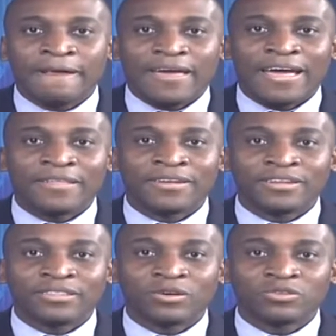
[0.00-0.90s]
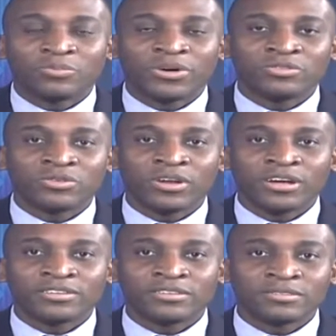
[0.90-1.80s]
And those bonds were
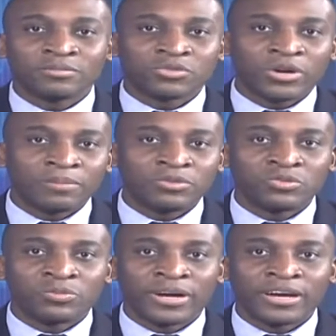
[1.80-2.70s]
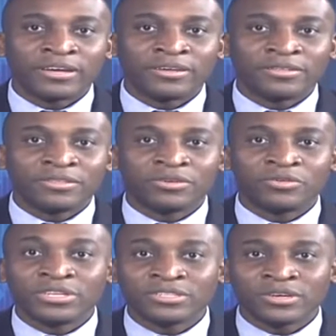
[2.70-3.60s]
largely subscribed to by the
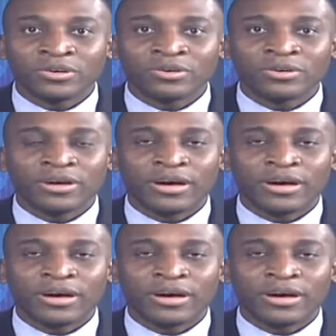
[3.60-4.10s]
retail